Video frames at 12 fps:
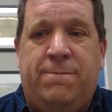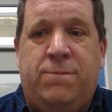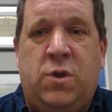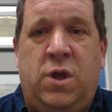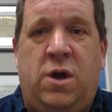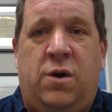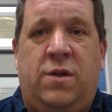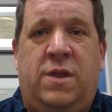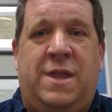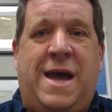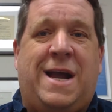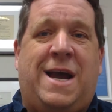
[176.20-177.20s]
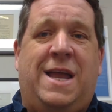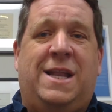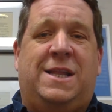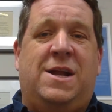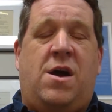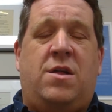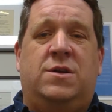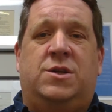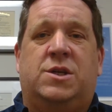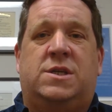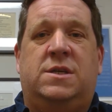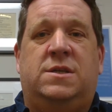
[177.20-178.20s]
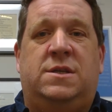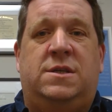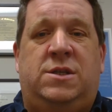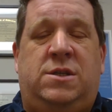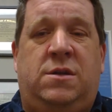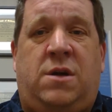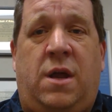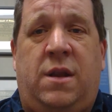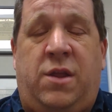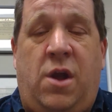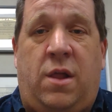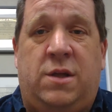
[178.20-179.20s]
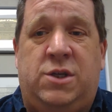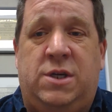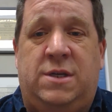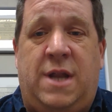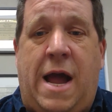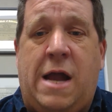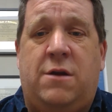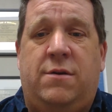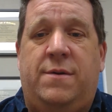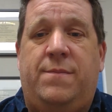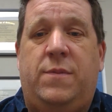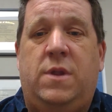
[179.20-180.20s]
And that kind of theology is inaccurate.